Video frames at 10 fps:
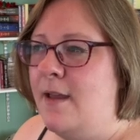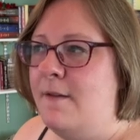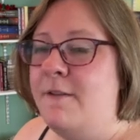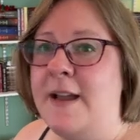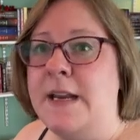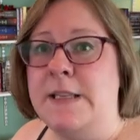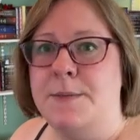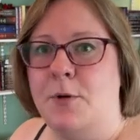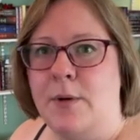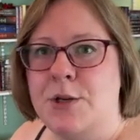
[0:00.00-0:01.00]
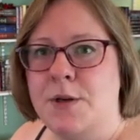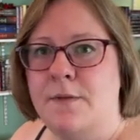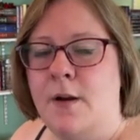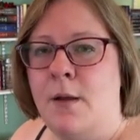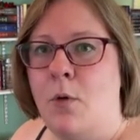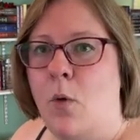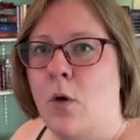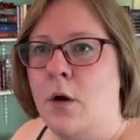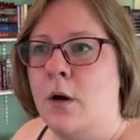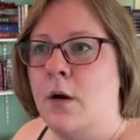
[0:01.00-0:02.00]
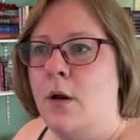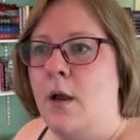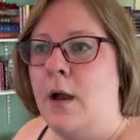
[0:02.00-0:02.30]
find inspiration from, or